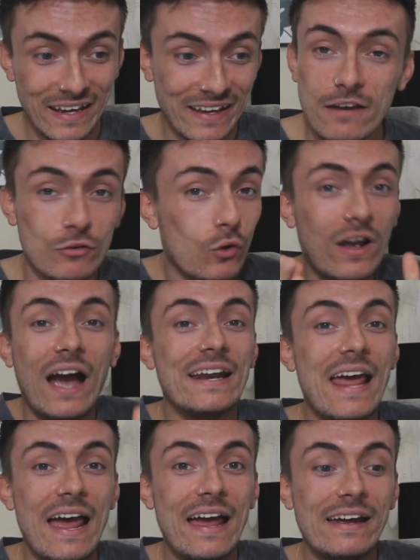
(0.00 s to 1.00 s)
If you're not cutting
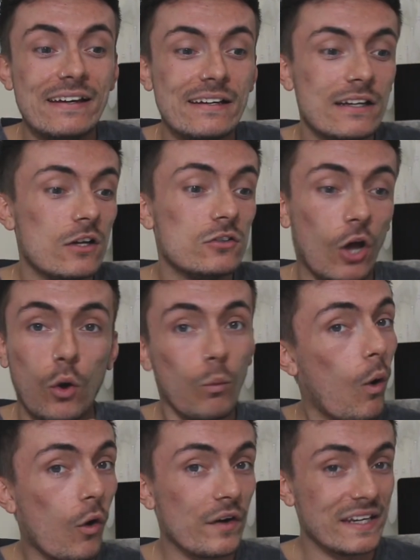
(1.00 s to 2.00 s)
hair, don't
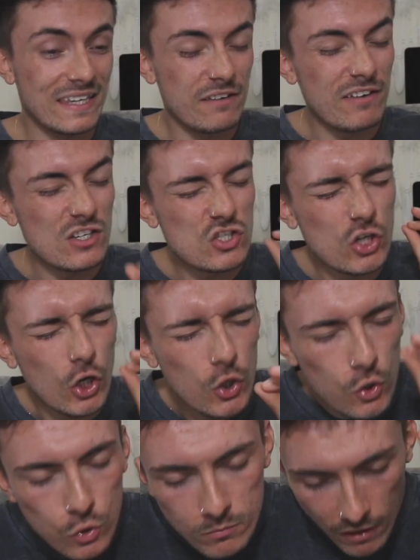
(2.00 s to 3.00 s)
worry. Give it
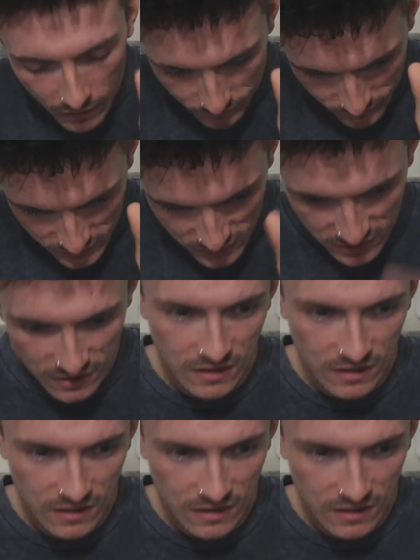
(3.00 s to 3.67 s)
2 months